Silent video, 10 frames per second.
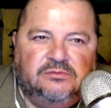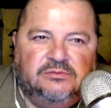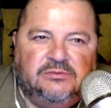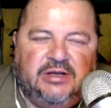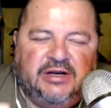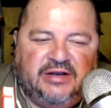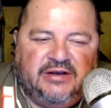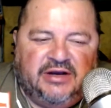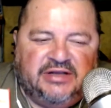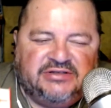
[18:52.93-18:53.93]
And I
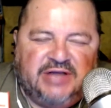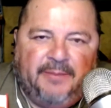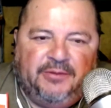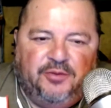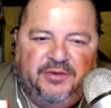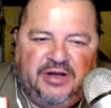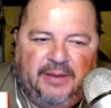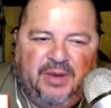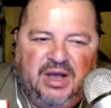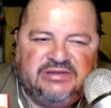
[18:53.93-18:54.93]
stop a little bit and I
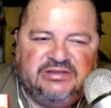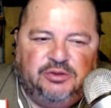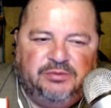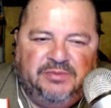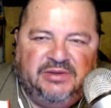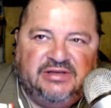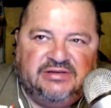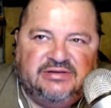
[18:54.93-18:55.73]
pause a little bit because